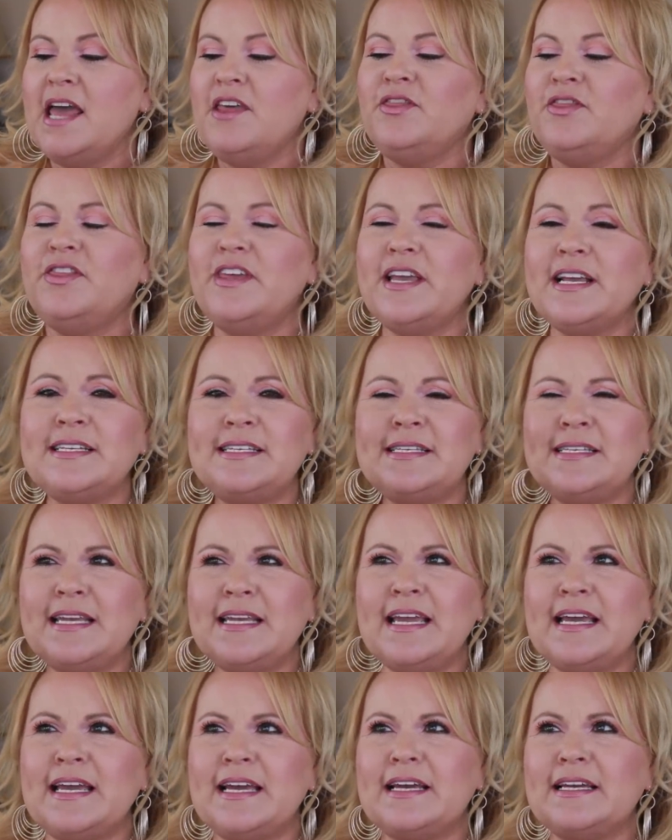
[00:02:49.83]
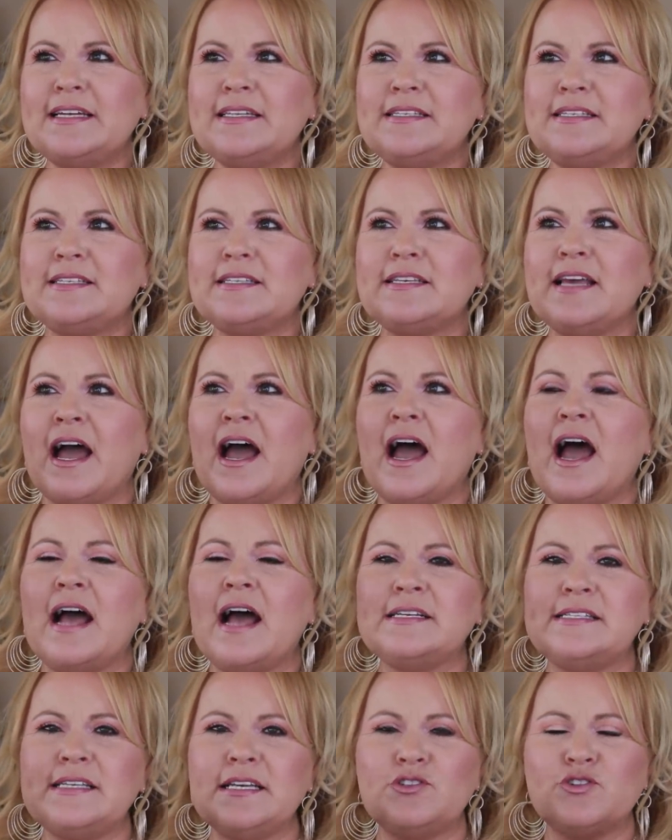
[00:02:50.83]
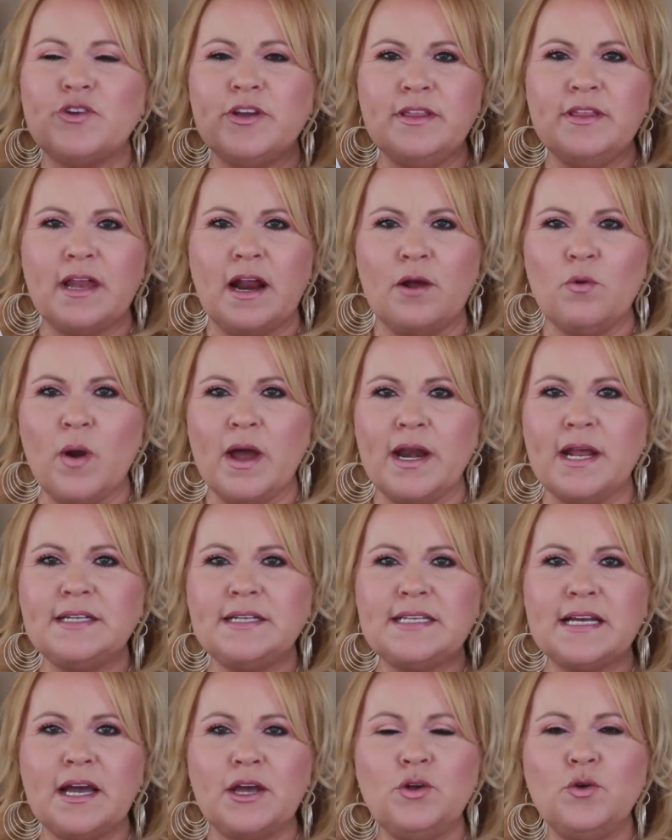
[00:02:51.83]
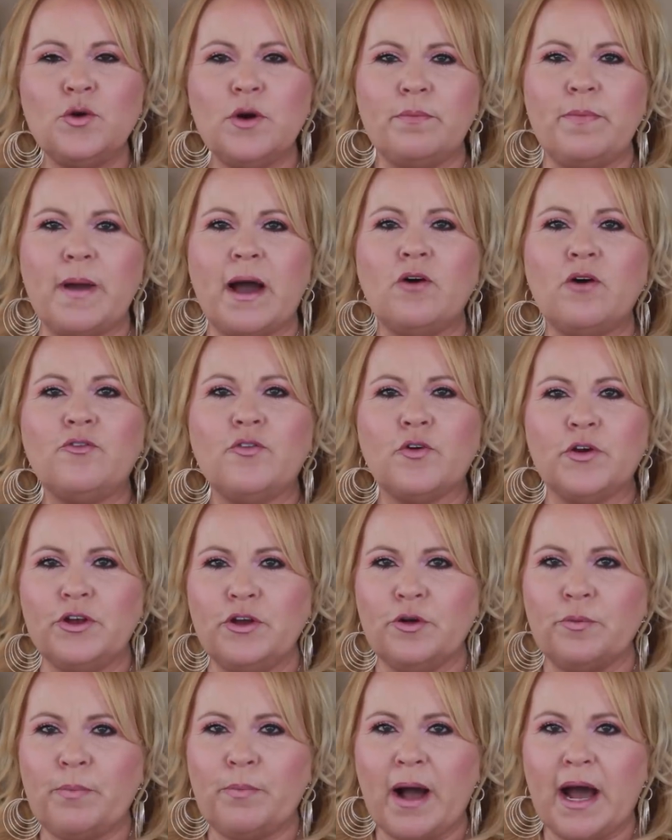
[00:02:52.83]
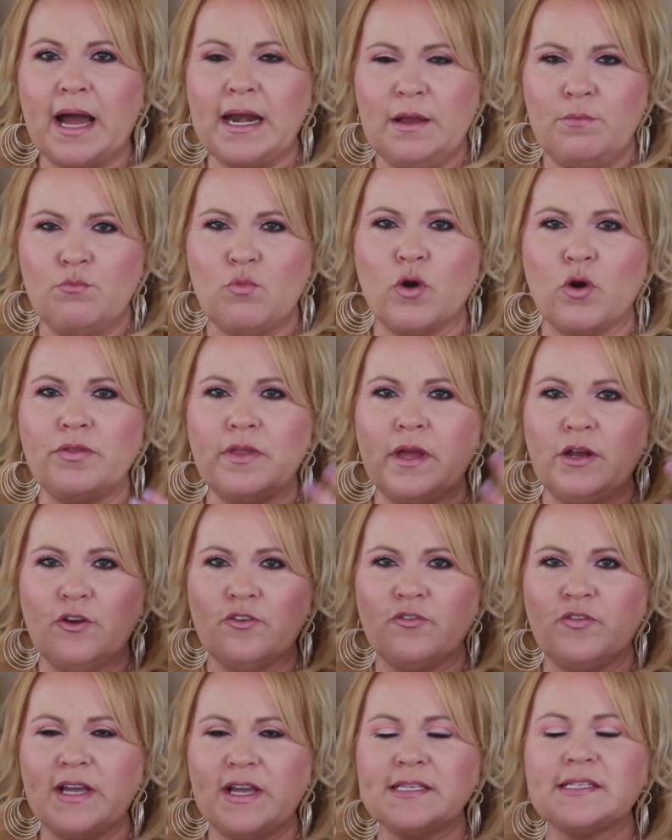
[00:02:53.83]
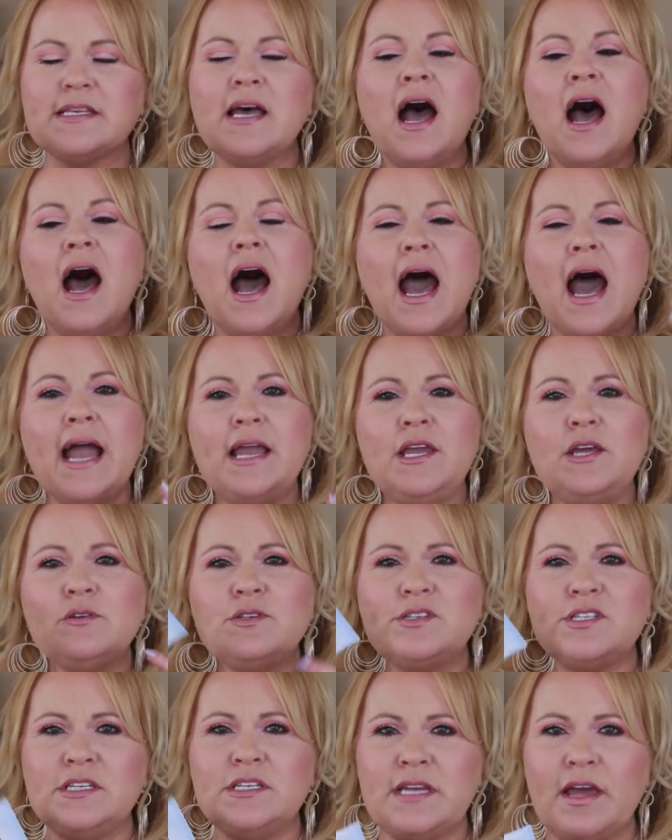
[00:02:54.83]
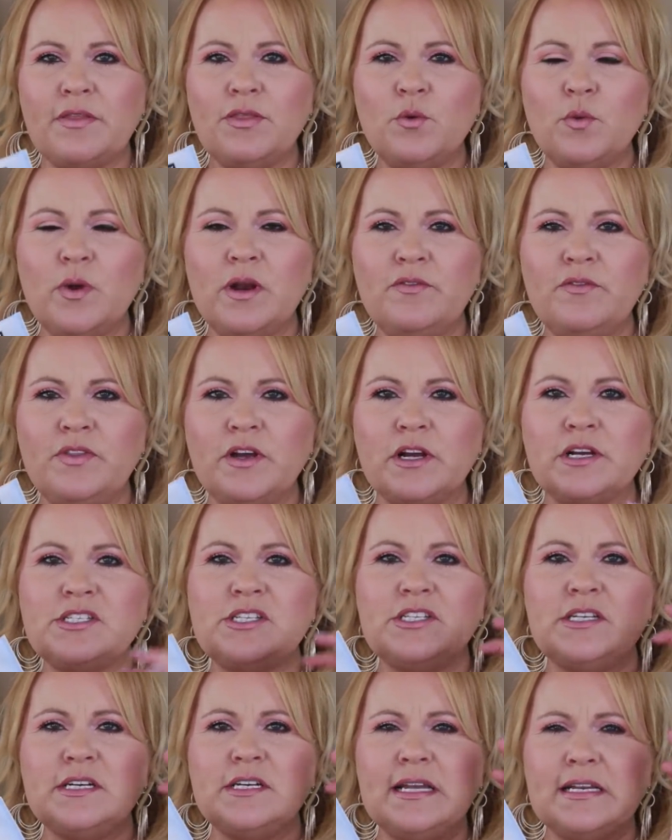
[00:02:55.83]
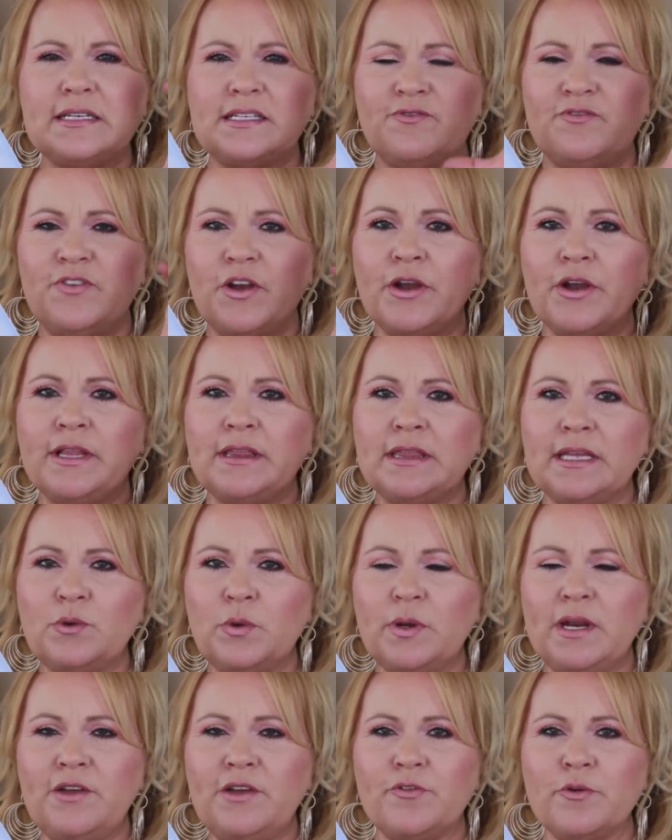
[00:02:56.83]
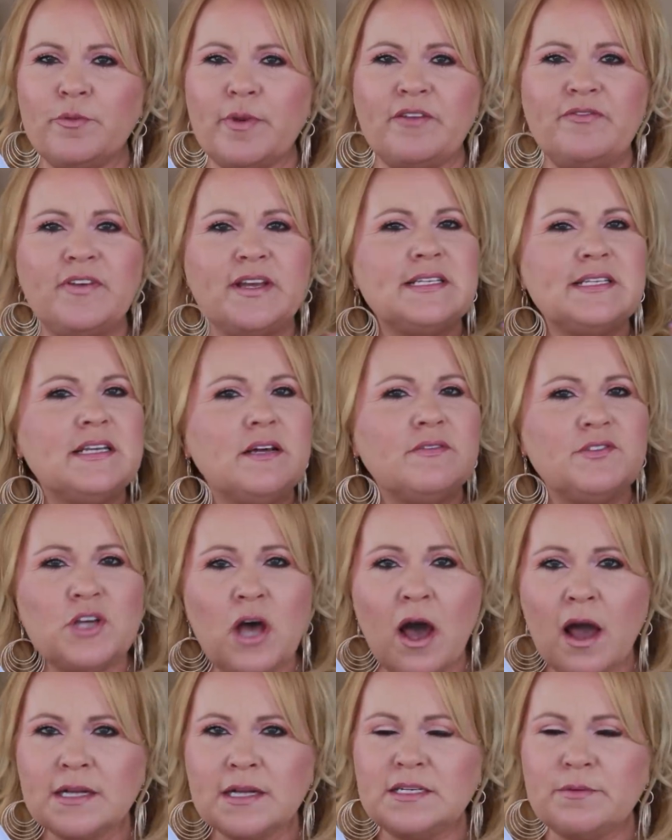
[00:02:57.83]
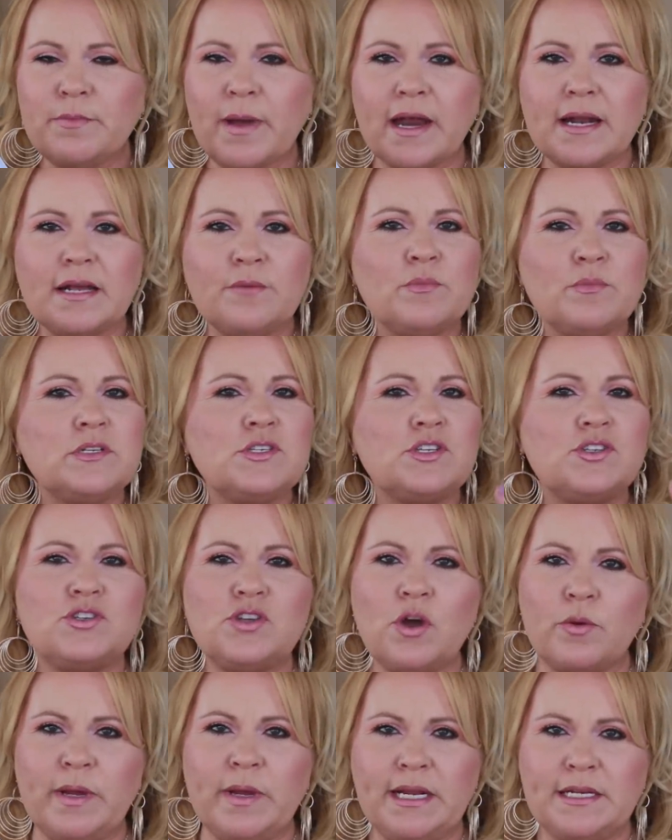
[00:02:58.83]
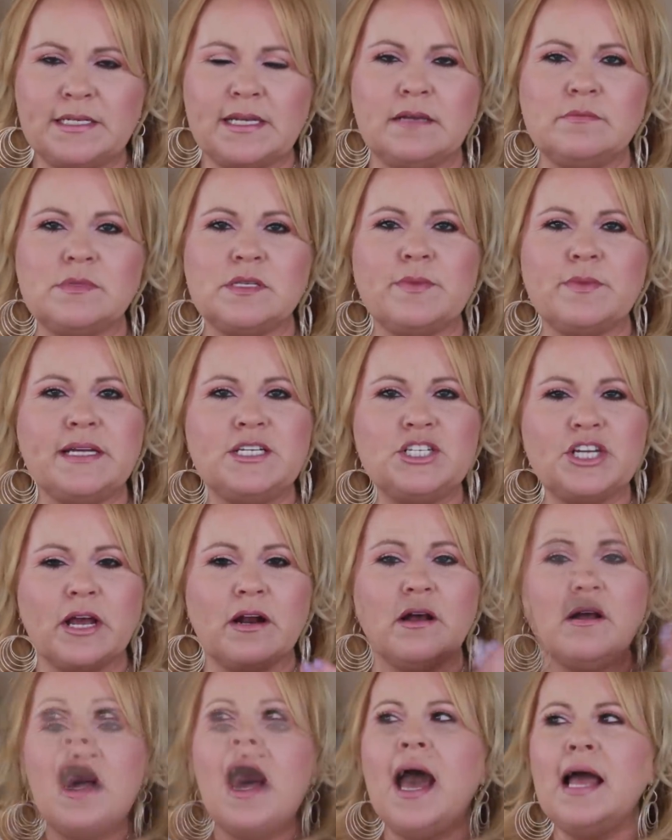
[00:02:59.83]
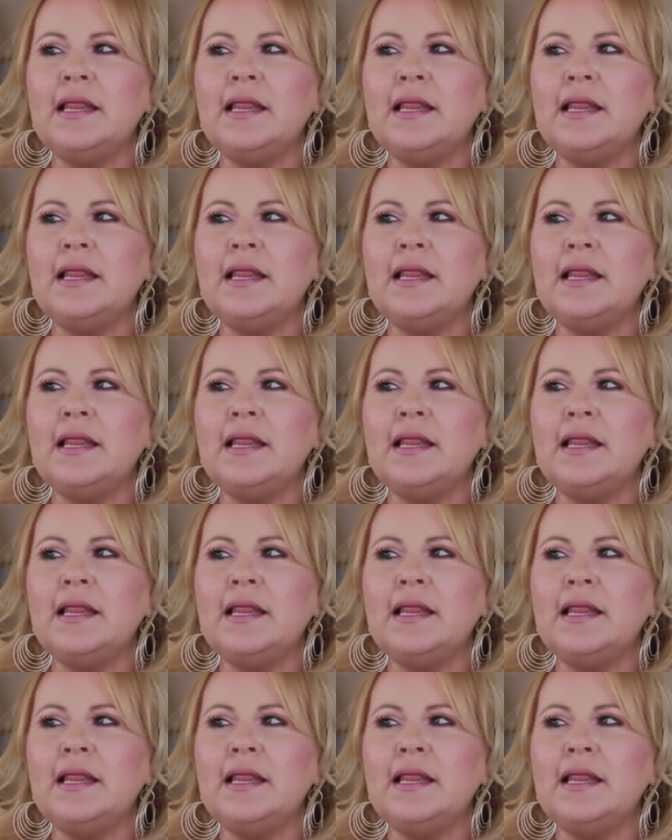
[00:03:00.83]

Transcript: This is a sunscreen that I want to tell you about for your body more than your face. I use another one of theirs that is very liquidy for my face, and I've talked about it so many times on my channel.